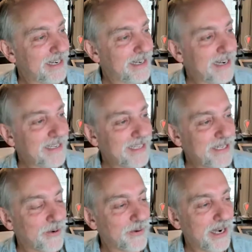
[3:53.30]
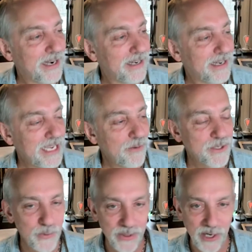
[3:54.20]
uh, you know uh, he
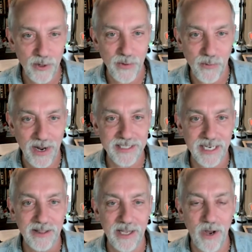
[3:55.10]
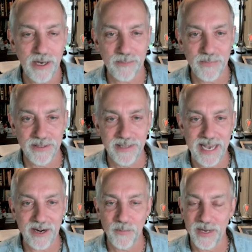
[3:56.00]
was there with me right as i walked up the
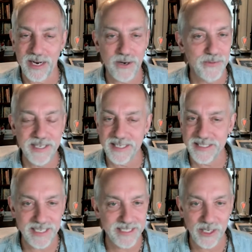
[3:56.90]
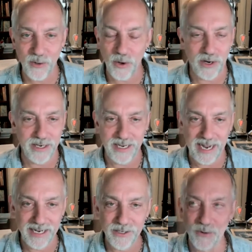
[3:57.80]
ladder but i don't think he said a single word
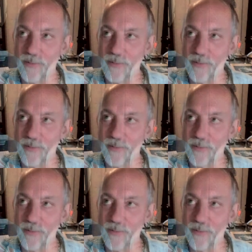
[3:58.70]
i do